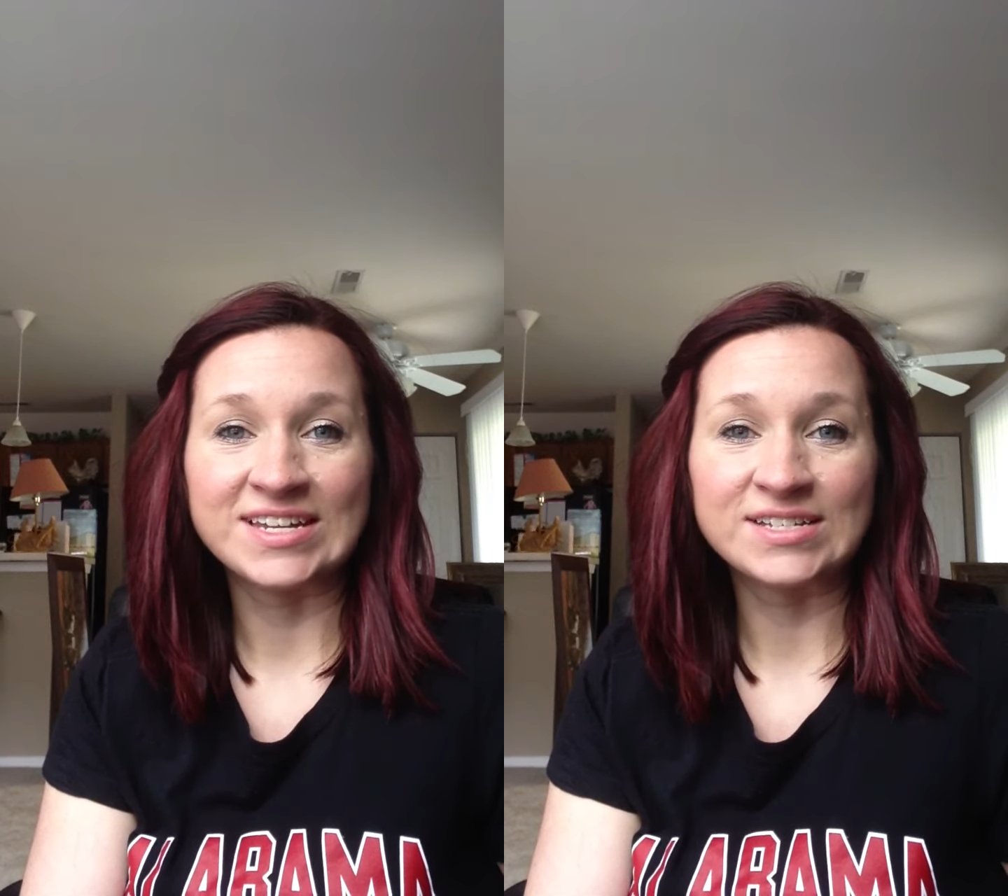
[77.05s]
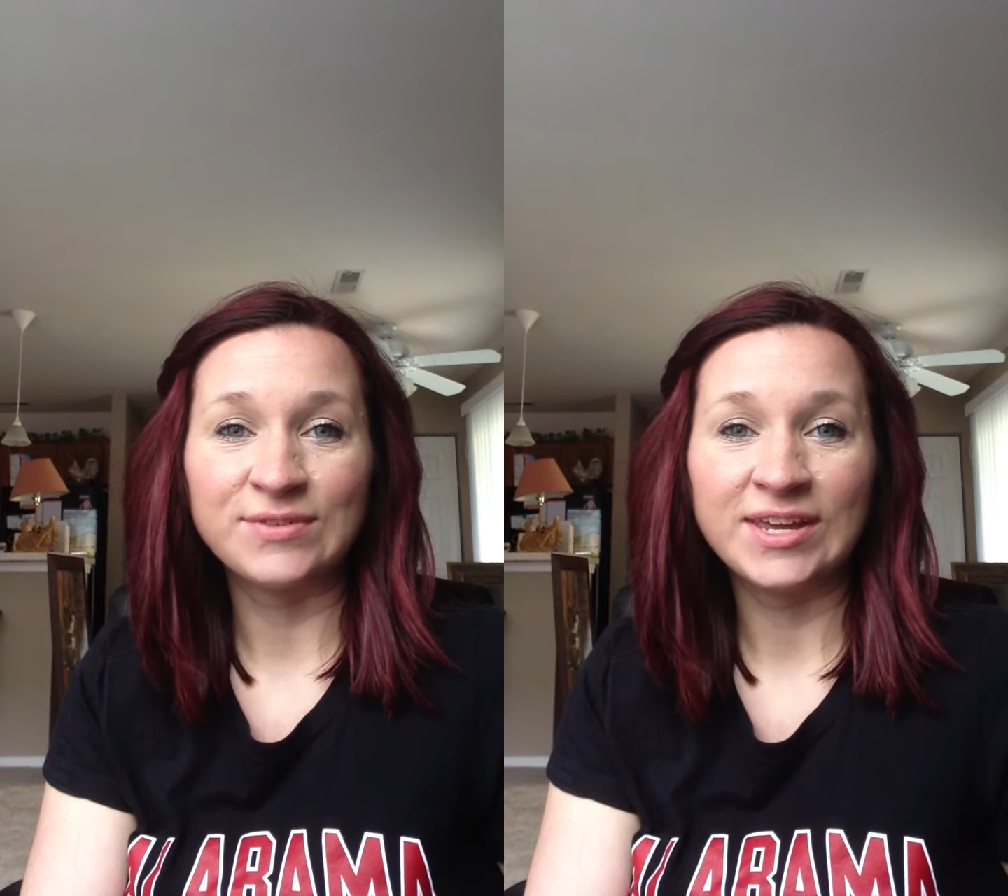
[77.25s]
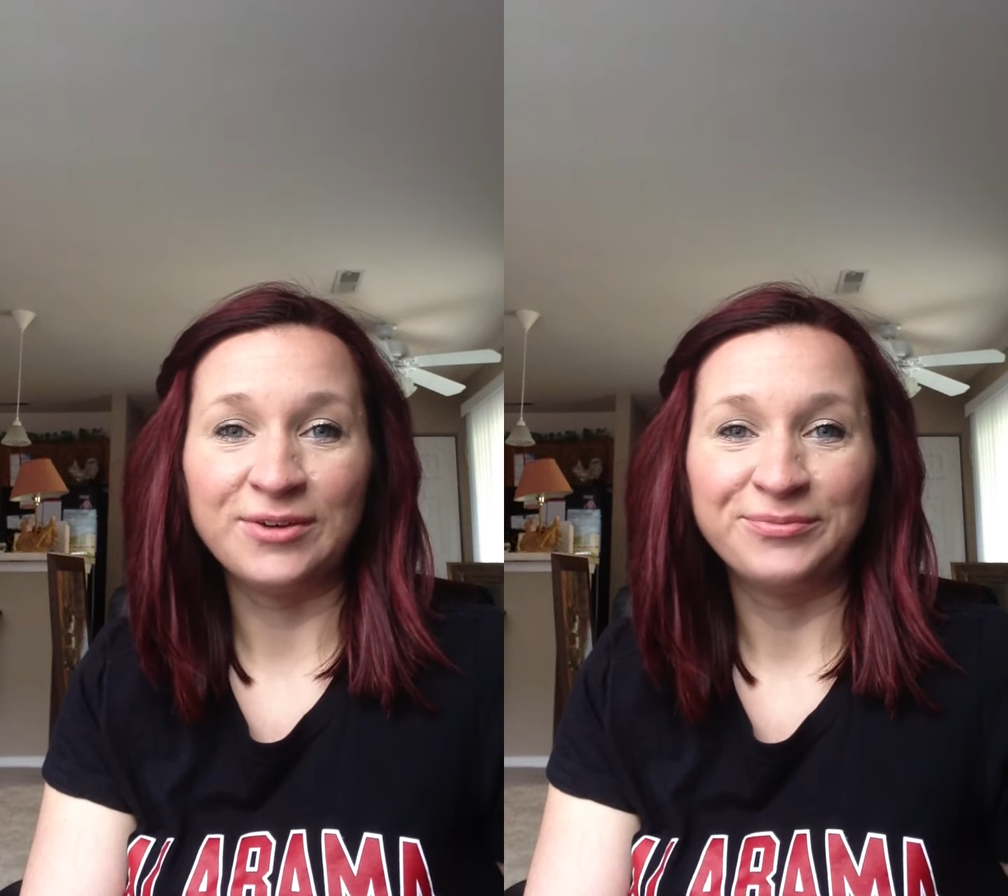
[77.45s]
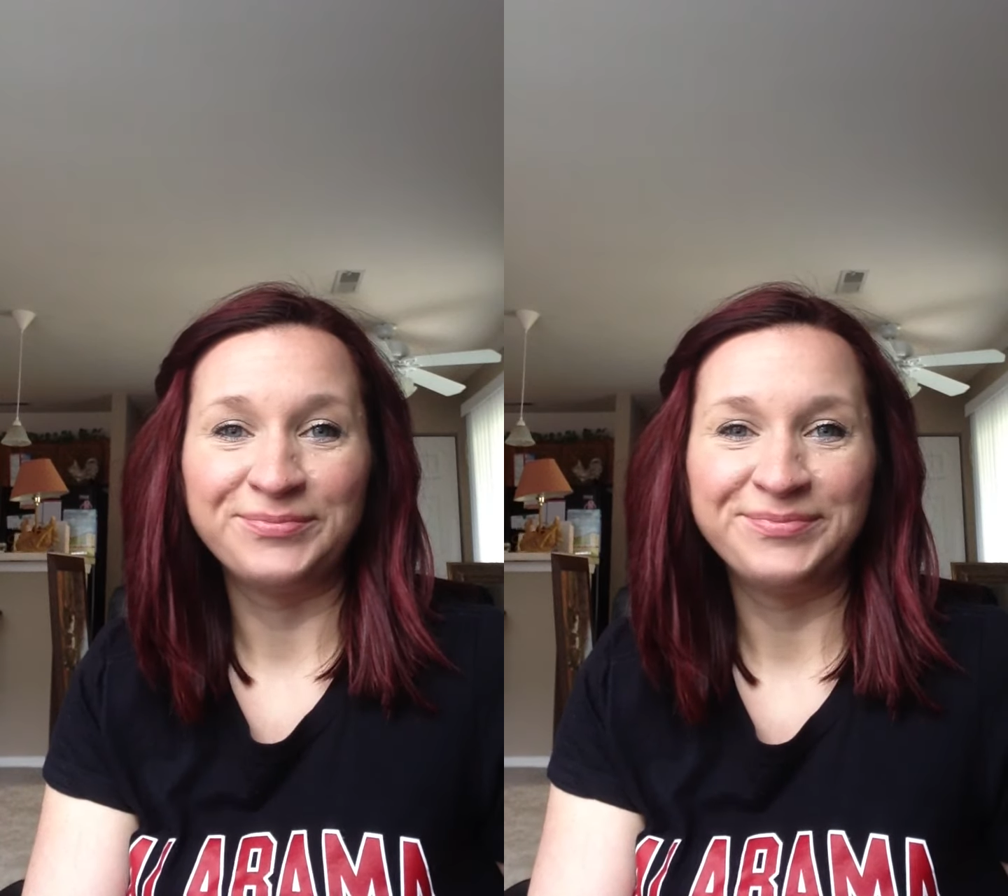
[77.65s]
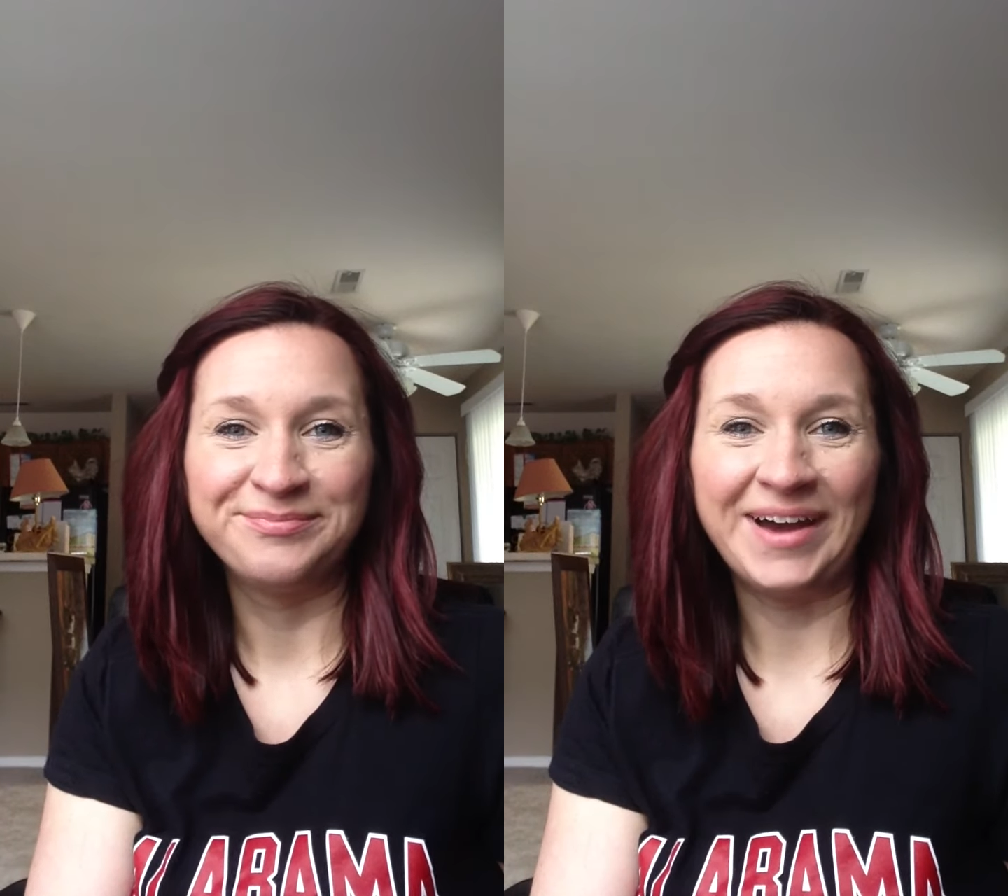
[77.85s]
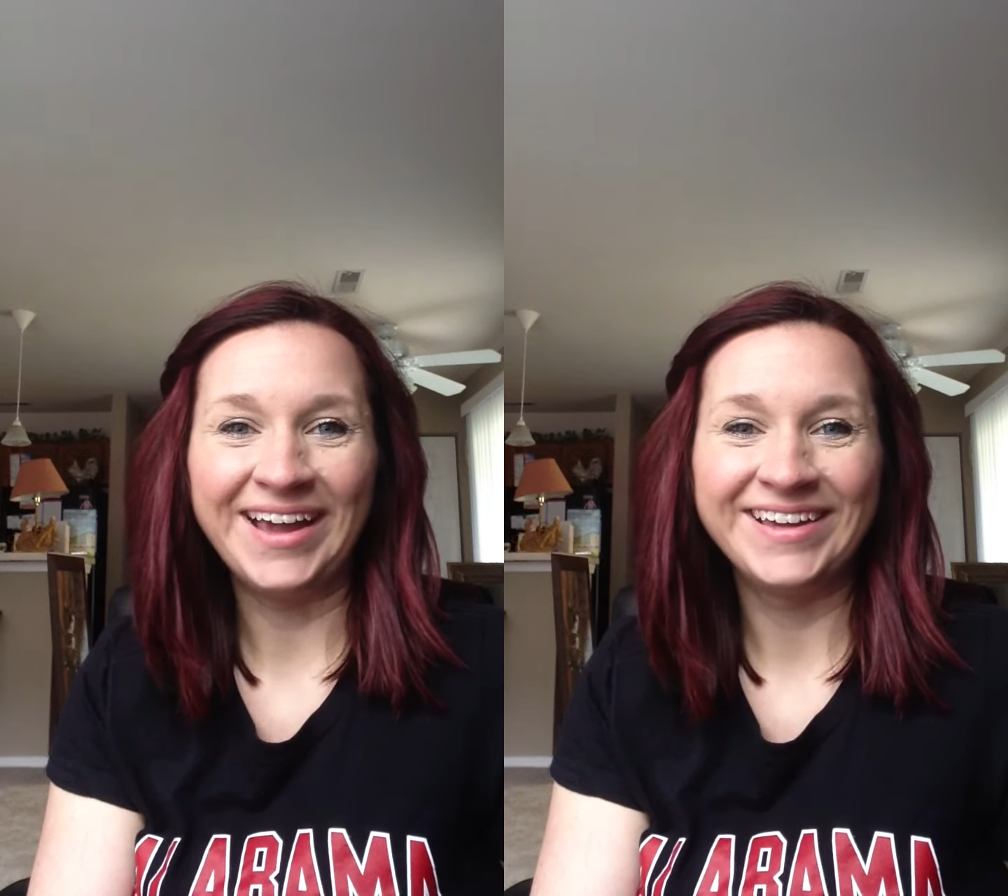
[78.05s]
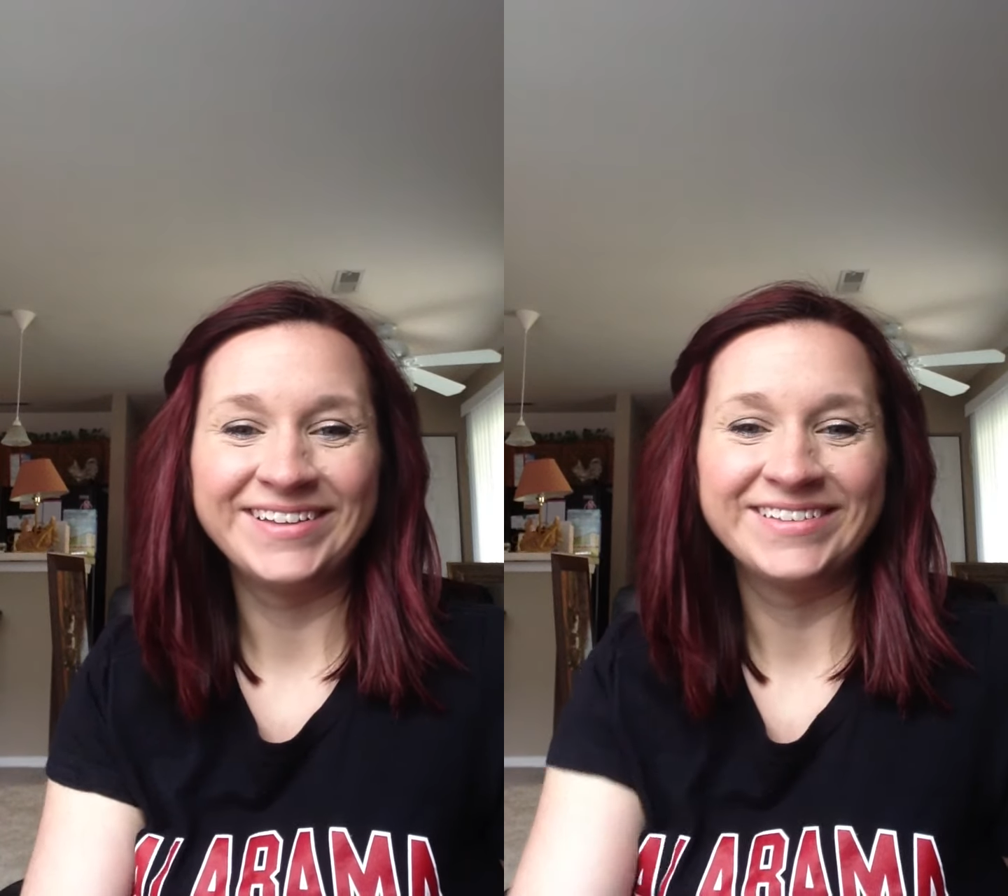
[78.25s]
the next video. Bye.